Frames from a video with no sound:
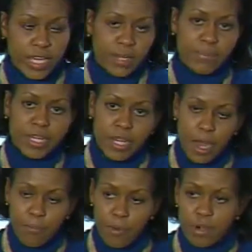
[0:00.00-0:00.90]
He didn't
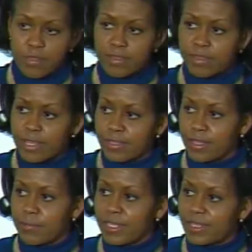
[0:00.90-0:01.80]
become part of the system.